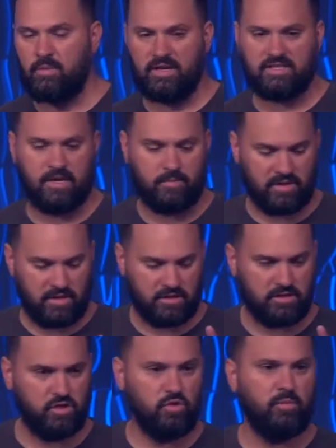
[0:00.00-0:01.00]
about today, but the
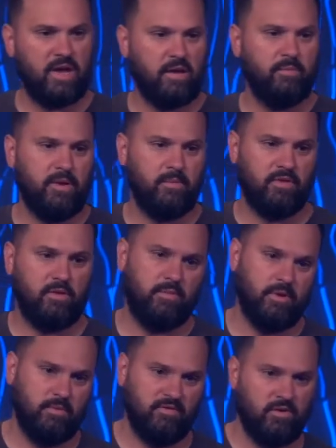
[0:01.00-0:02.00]
2 main people that
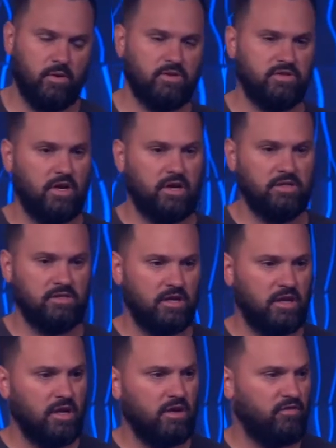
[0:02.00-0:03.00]
people focus on is
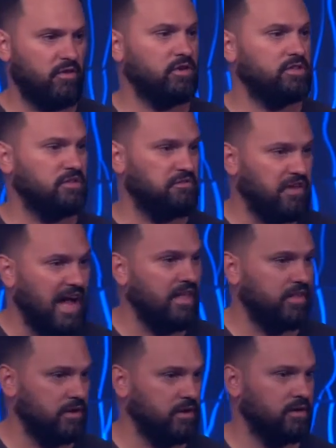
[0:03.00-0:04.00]
first the
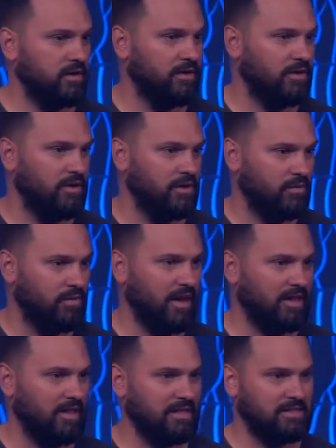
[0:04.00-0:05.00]
father, right?